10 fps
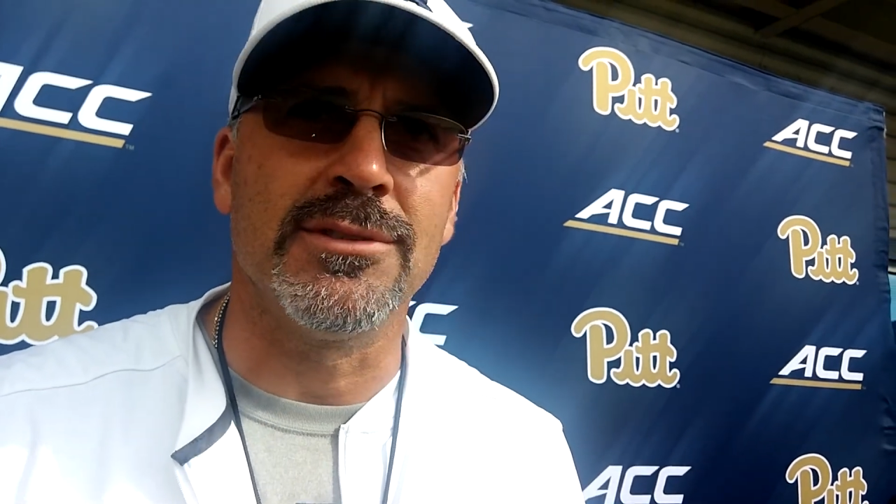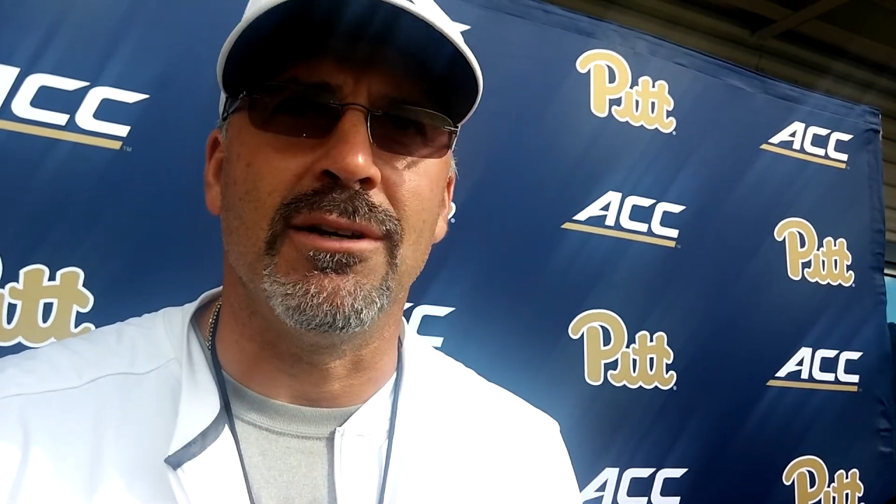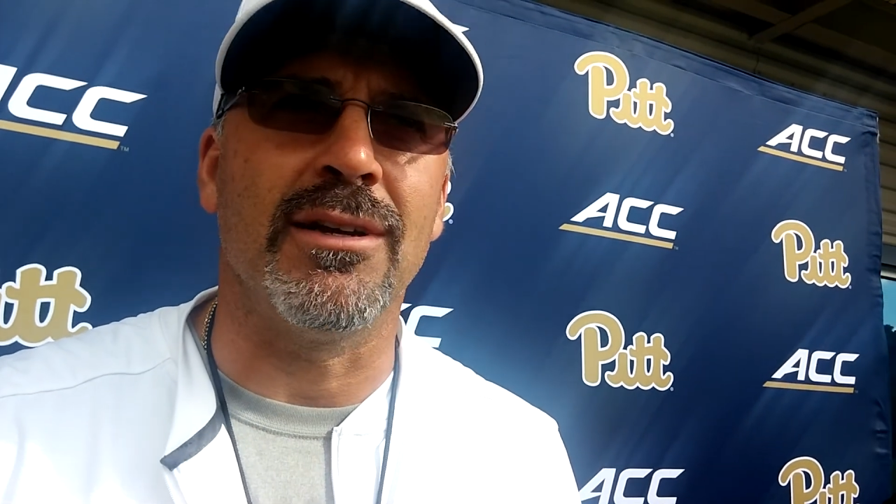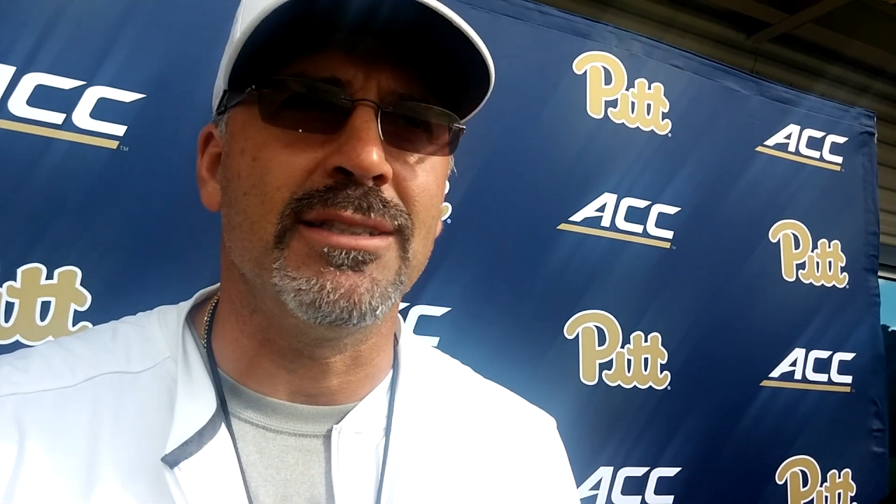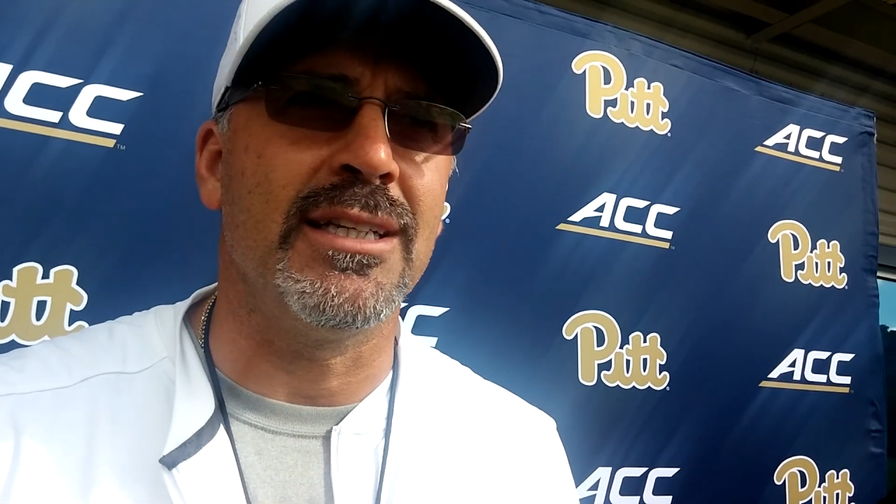
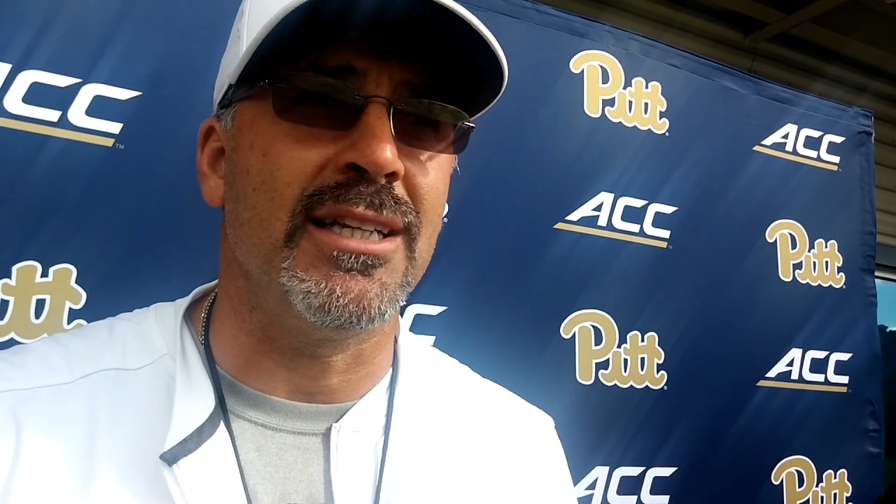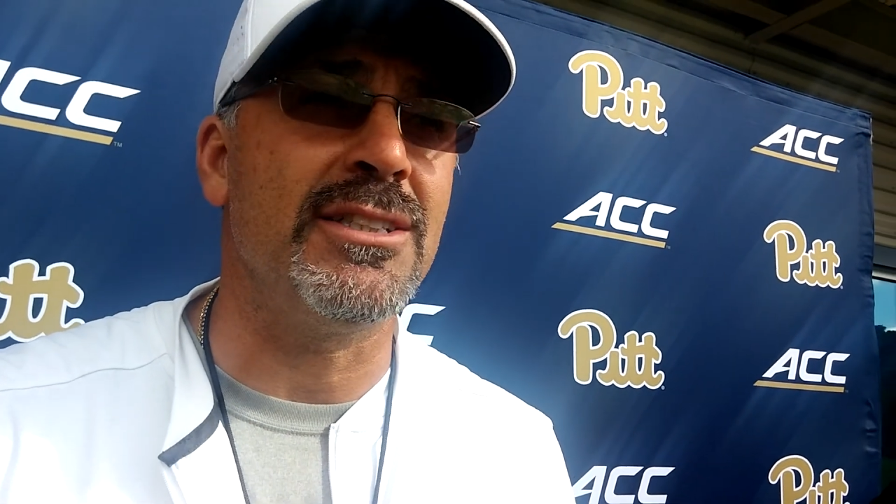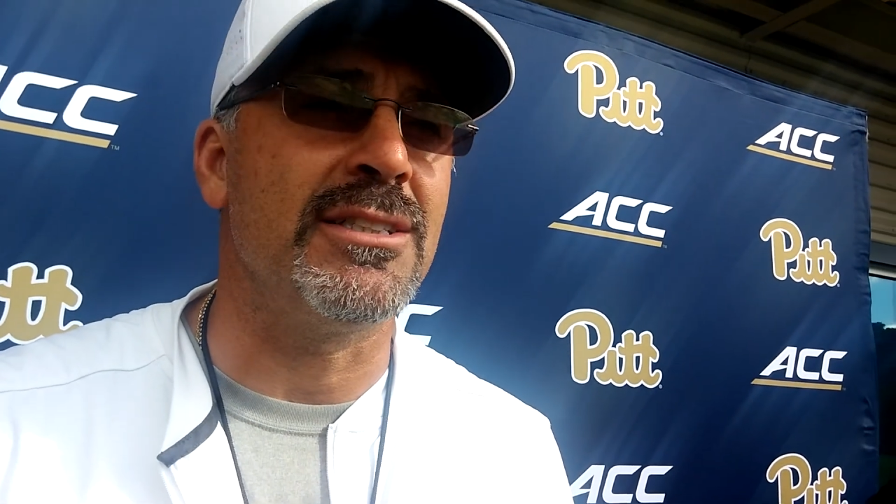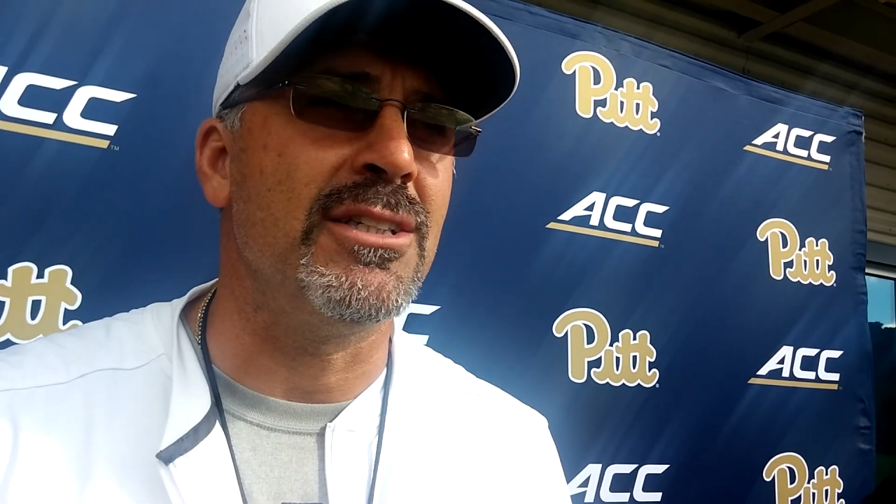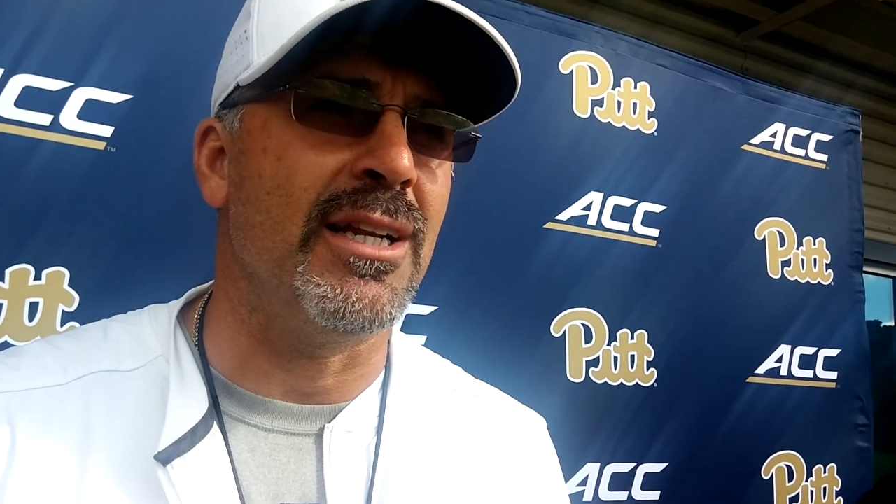So his
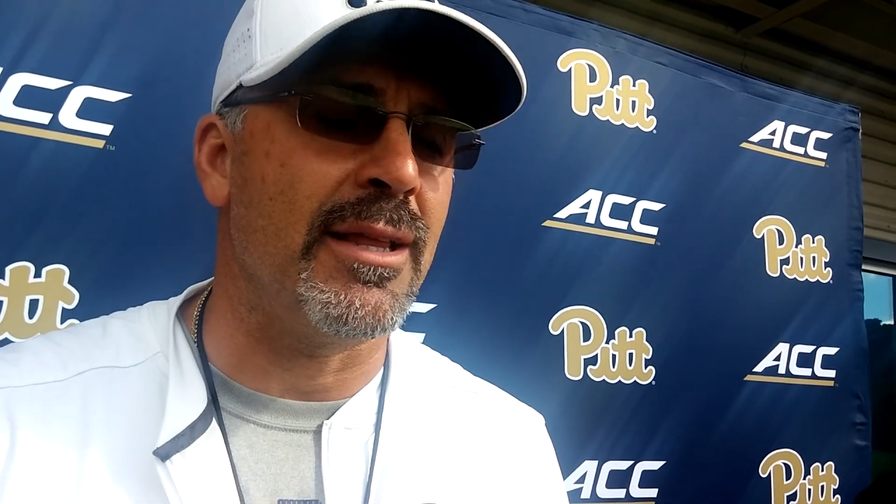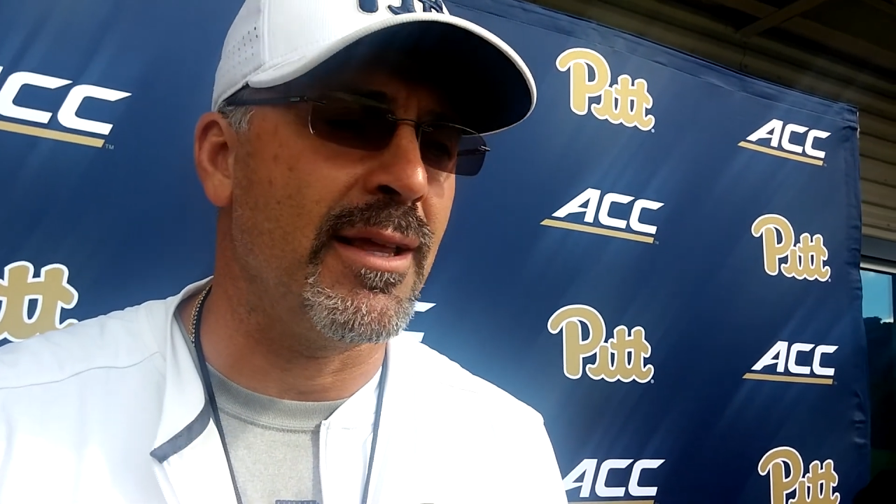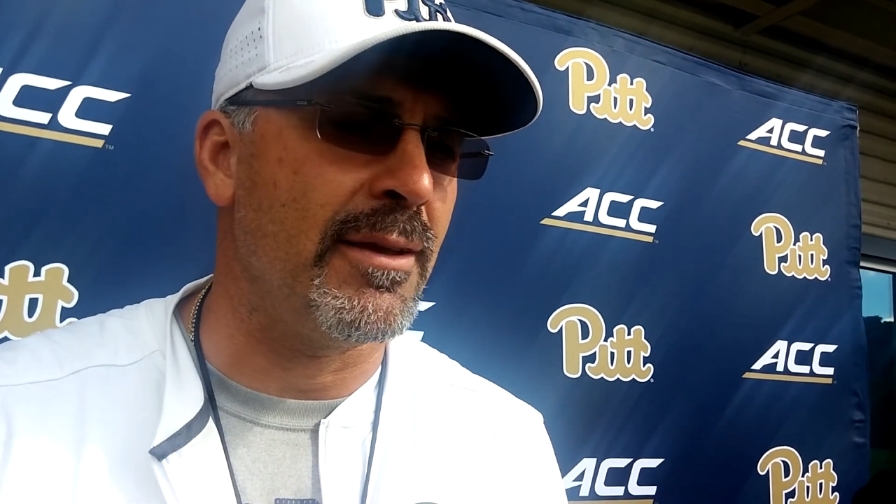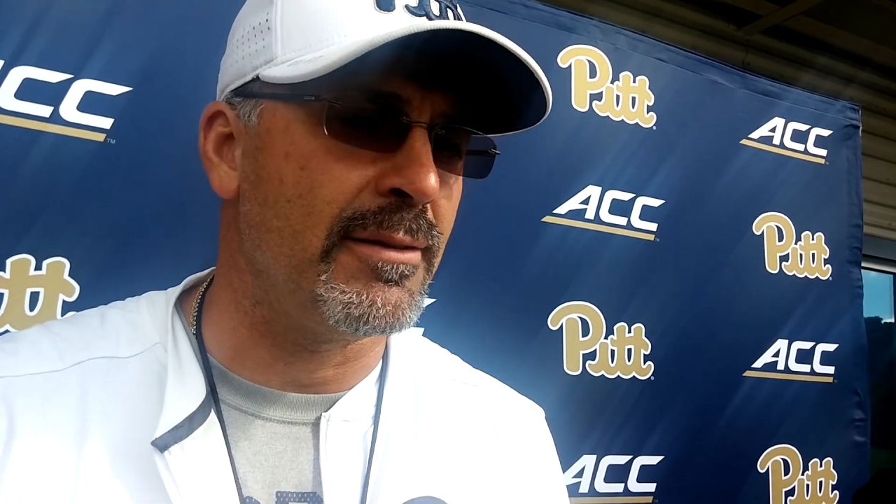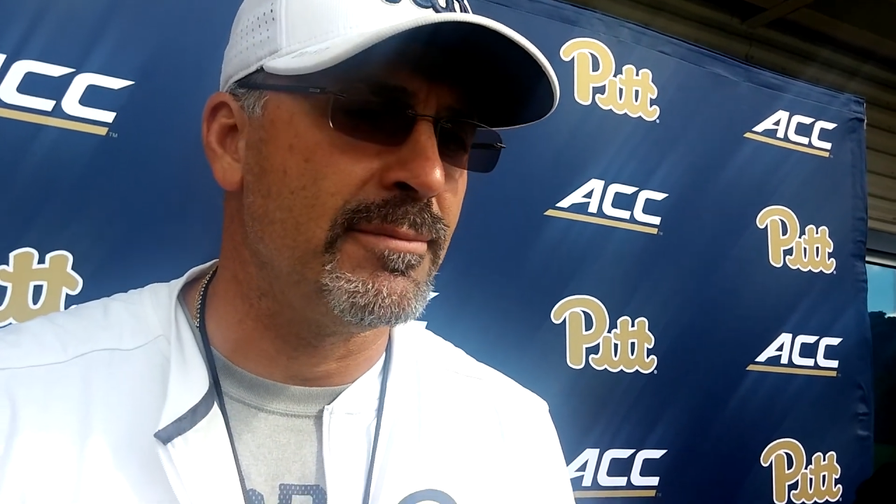conditioning's good, I
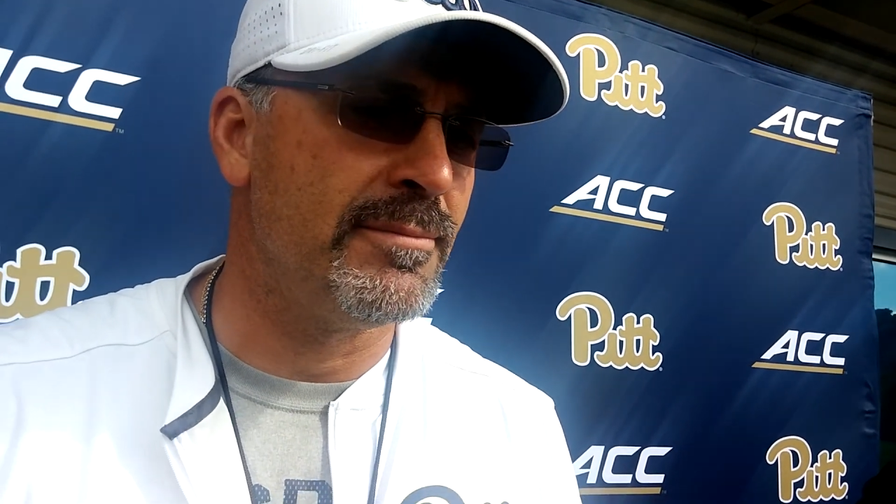think.